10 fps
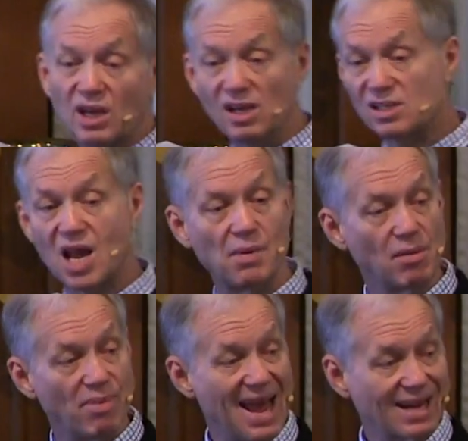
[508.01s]
he is
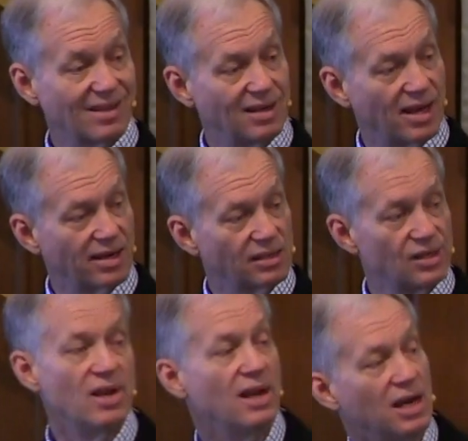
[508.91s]
coming back to get us
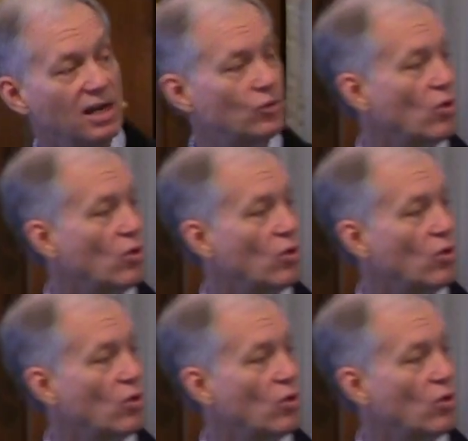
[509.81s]
and he's